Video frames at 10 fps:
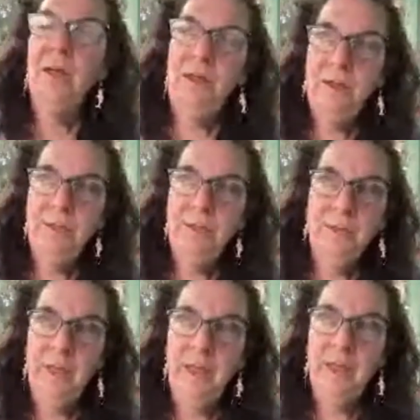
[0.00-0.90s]
to bring
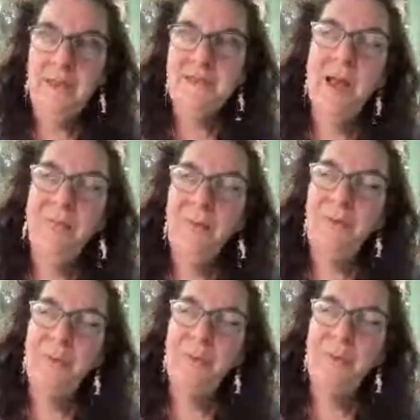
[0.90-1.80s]
them into you,
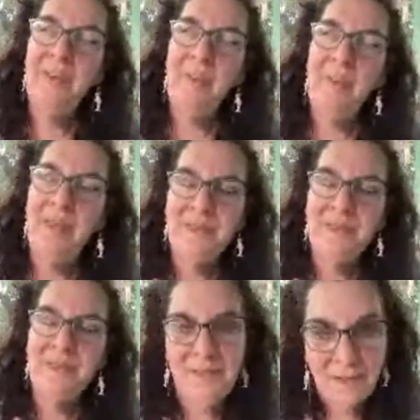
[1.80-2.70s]

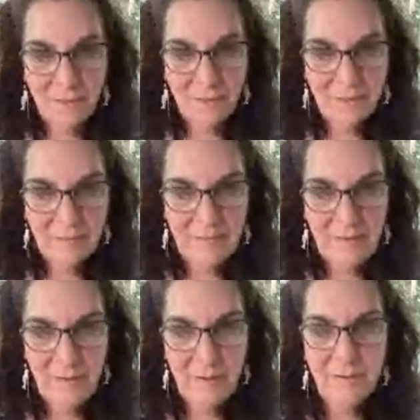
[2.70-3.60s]
to make them a
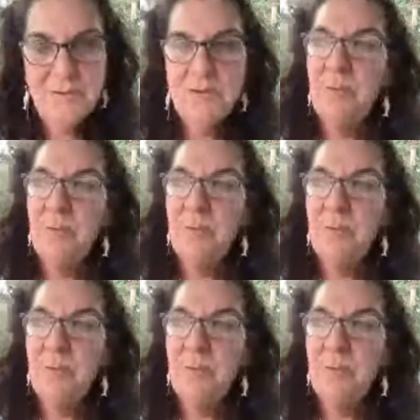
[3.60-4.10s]
part of you.